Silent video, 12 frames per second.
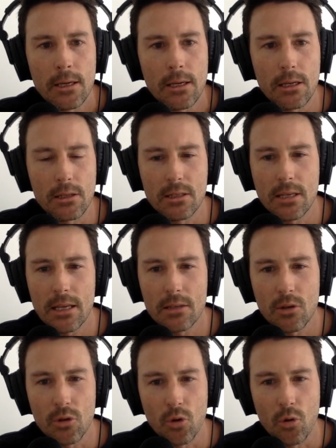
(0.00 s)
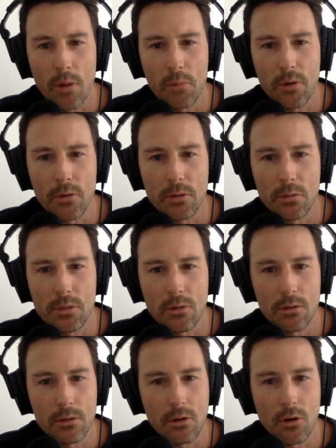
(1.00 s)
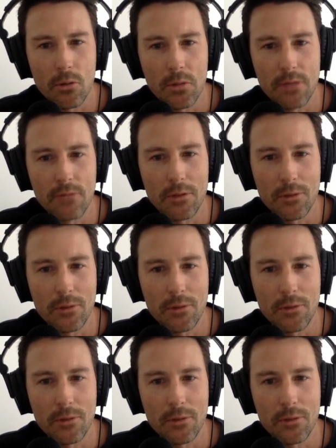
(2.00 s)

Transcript: it sounds like your upbringing is a tiny bit different.